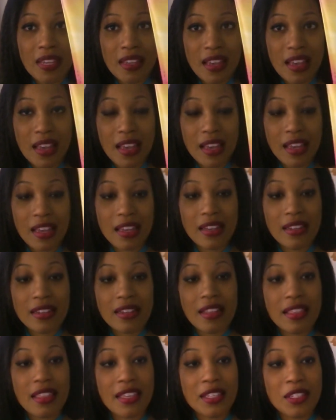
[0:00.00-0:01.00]
and
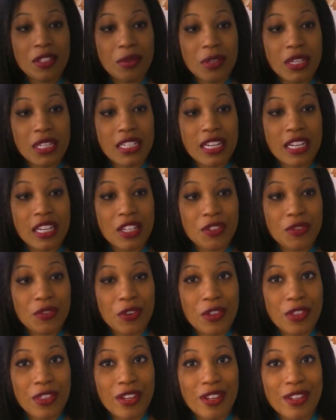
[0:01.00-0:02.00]
this retails
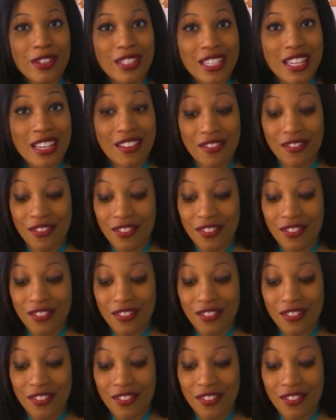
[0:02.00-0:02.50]
for $13.50.